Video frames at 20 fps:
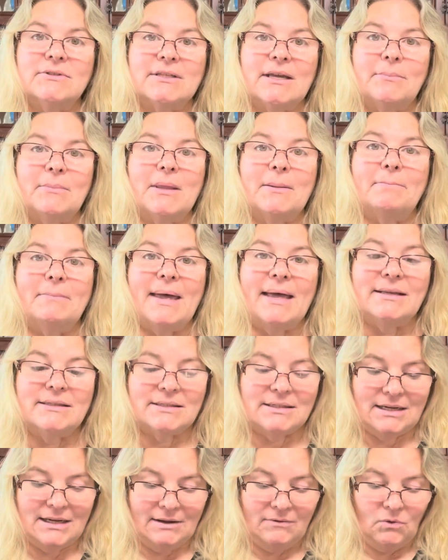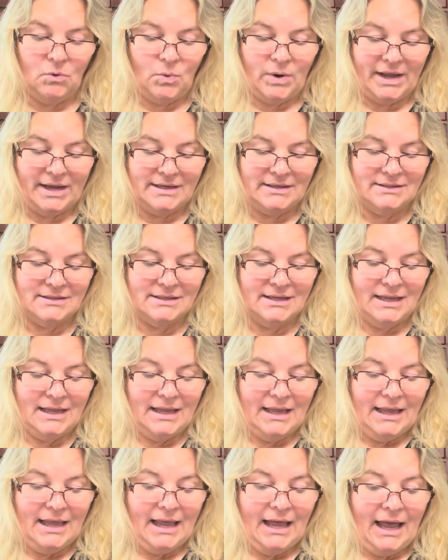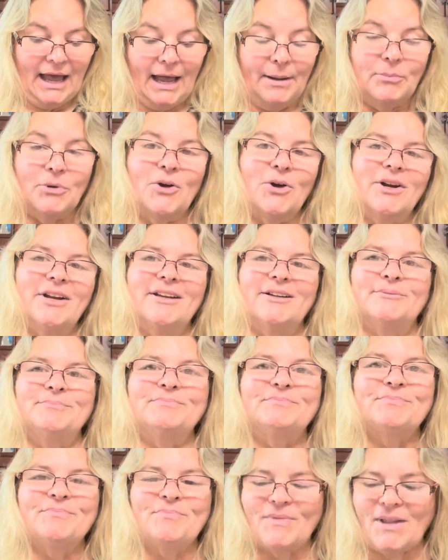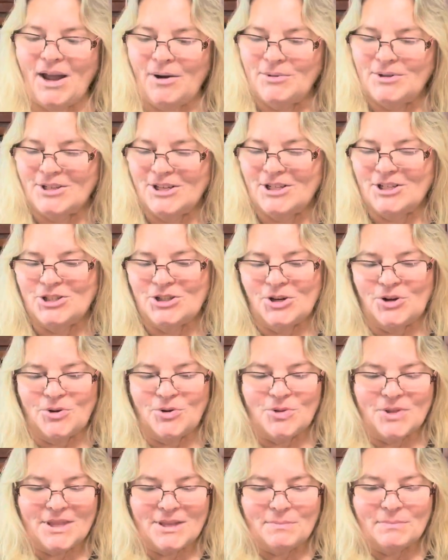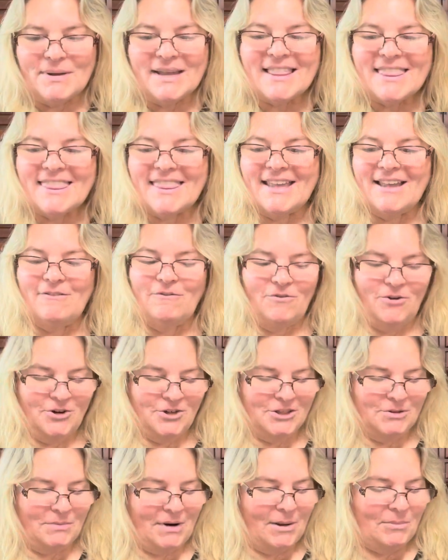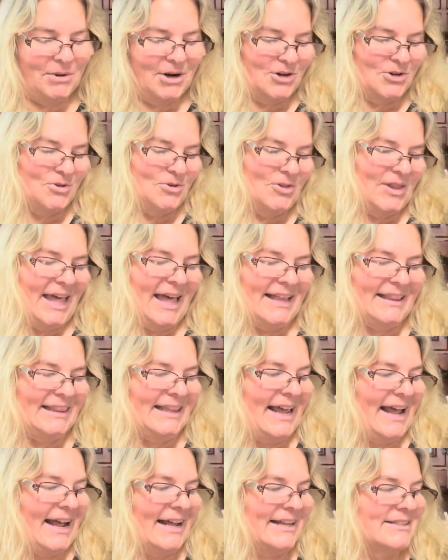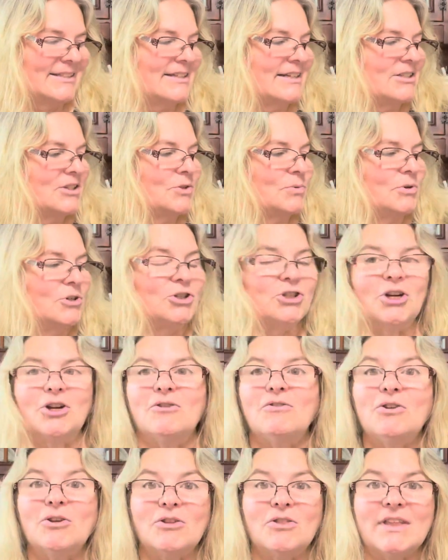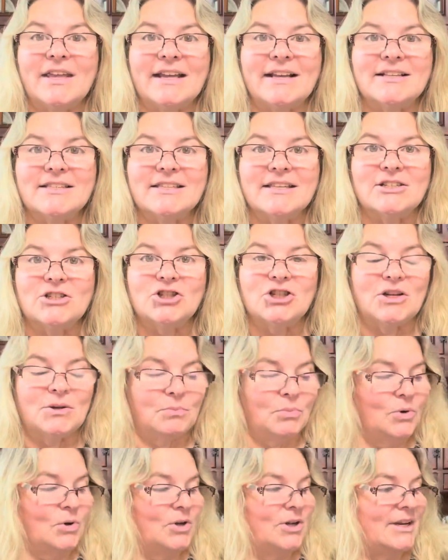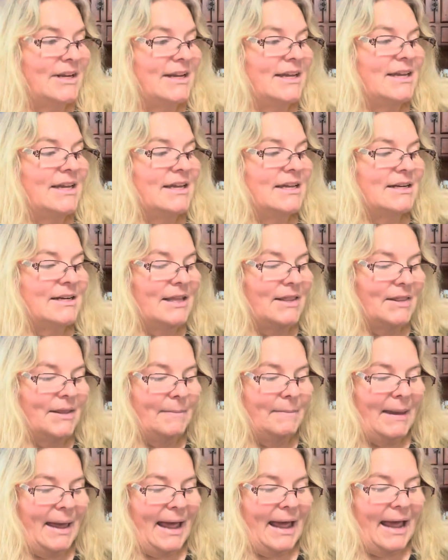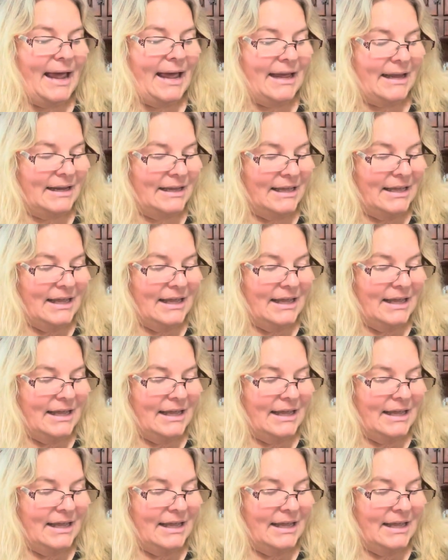some of the best giveaways. I'm going to, I was going to show the big thing first, but I'm going to do that last. I just want to show you a few things that she put in the bag